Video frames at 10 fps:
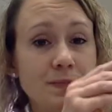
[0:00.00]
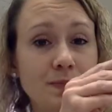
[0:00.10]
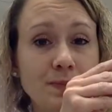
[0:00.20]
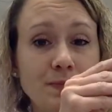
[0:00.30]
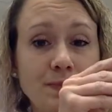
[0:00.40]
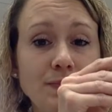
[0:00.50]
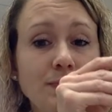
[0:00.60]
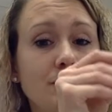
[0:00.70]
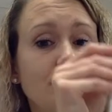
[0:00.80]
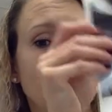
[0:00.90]

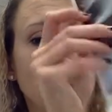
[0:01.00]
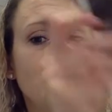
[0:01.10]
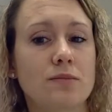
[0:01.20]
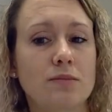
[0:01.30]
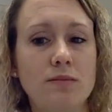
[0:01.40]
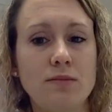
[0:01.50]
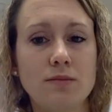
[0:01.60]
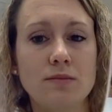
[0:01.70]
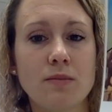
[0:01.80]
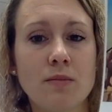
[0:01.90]

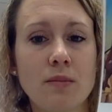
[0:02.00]
(silence)